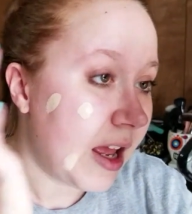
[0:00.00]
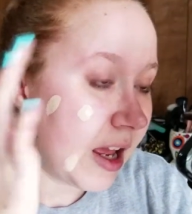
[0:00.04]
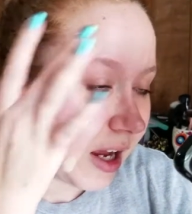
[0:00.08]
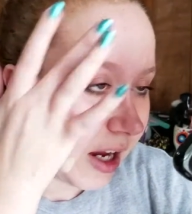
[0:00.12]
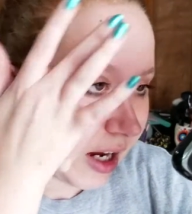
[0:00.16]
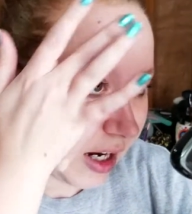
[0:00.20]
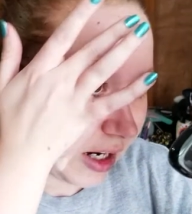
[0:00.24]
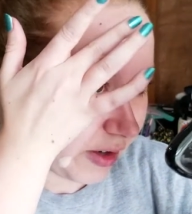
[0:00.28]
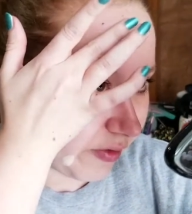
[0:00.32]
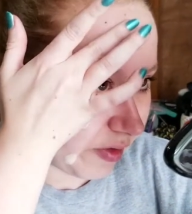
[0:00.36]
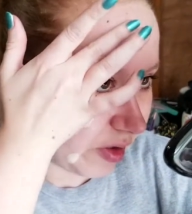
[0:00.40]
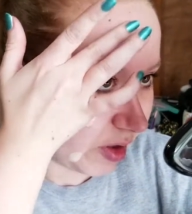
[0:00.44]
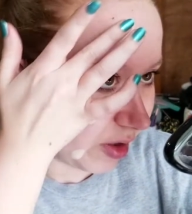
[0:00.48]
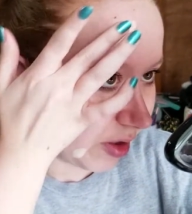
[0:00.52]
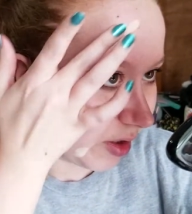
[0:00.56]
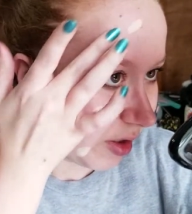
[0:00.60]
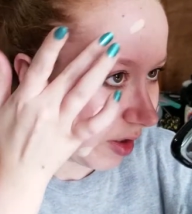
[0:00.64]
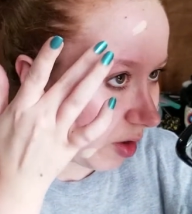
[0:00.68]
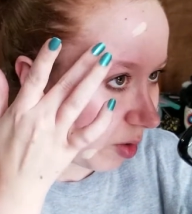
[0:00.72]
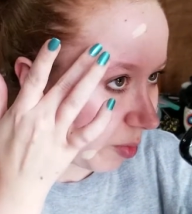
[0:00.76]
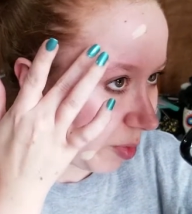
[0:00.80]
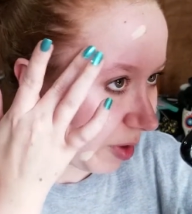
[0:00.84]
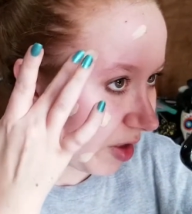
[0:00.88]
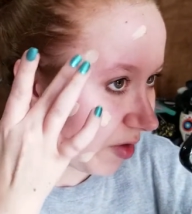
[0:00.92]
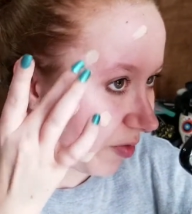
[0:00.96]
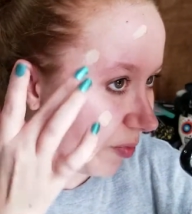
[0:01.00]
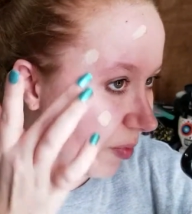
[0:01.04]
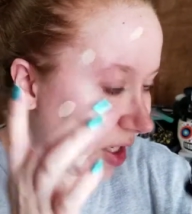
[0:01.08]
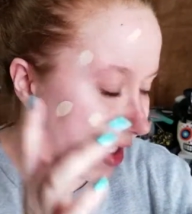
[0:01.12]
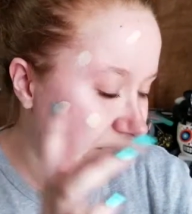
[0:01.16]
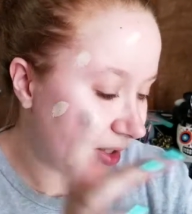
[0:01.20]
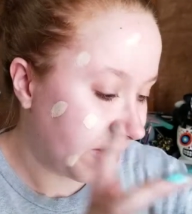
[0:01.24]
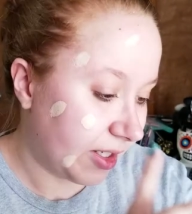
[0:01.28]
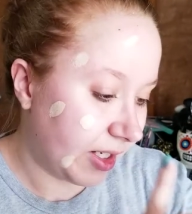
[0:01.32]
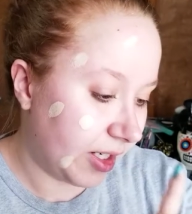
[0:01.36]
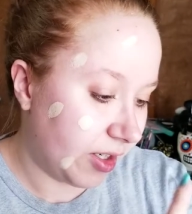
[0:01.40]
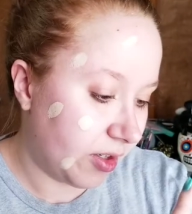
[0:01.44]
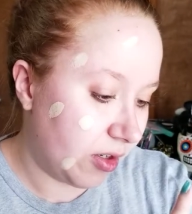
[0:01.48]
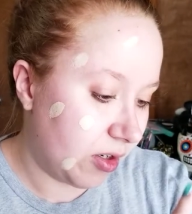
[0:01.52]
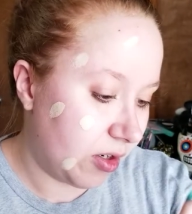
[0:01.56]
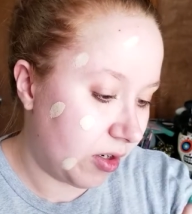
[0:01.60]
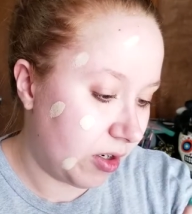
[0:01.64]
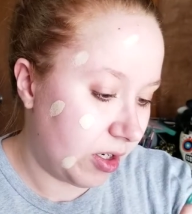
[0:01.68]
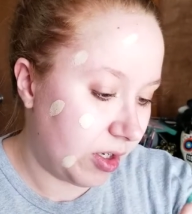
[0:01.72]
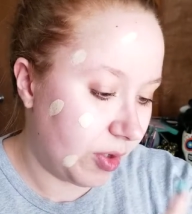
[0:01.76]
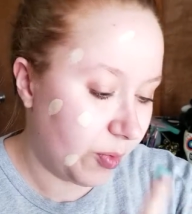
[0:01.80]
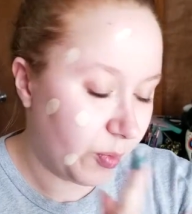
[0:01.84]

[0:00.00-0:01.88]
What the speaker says: I have a little bit of mascara on.